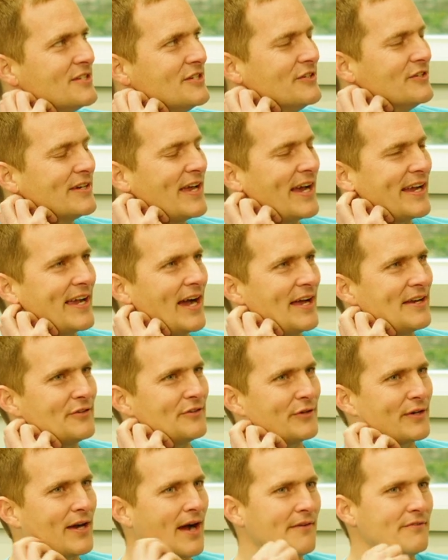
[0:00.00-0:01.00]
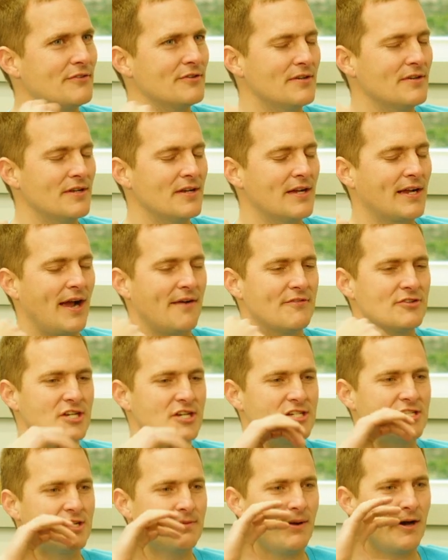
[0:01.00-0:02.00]
you and I got into a, conver- a
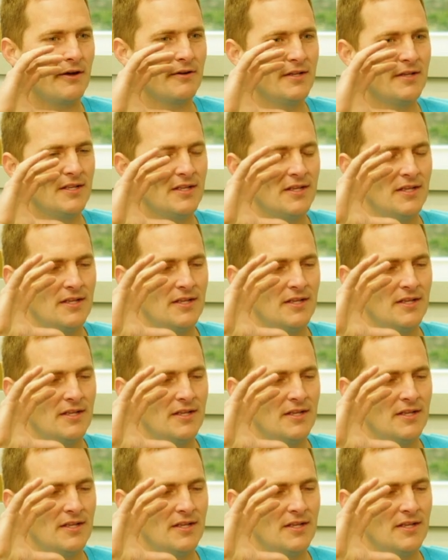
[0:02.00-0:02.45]
conversation about